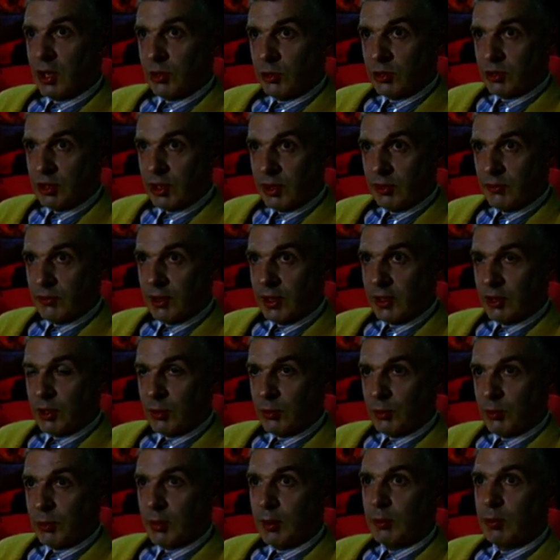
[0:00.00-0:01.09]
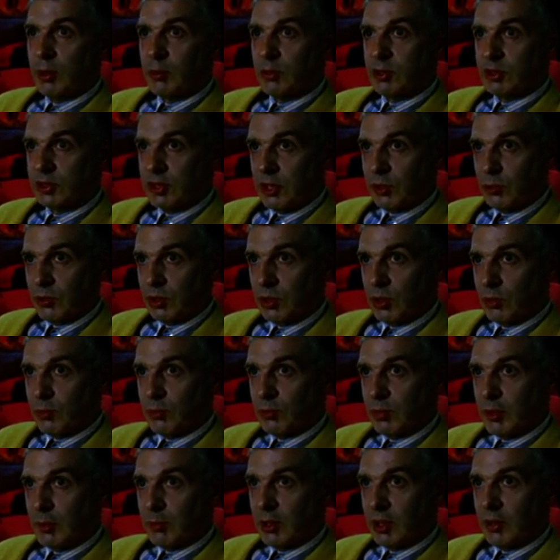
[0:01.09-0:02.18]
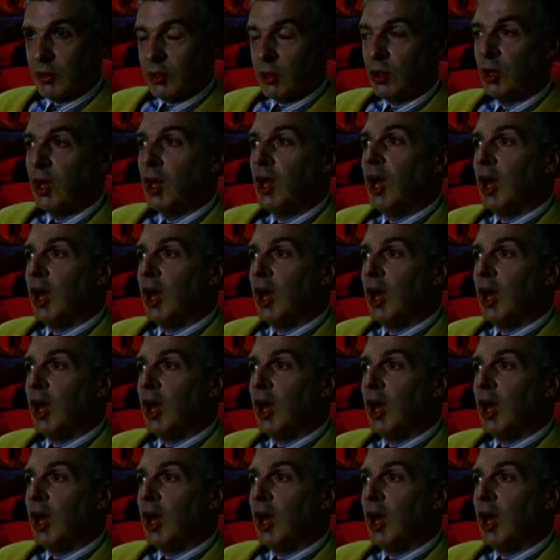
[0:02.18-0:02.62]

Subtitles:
I want to live like common people, I want to sleep with common people like this.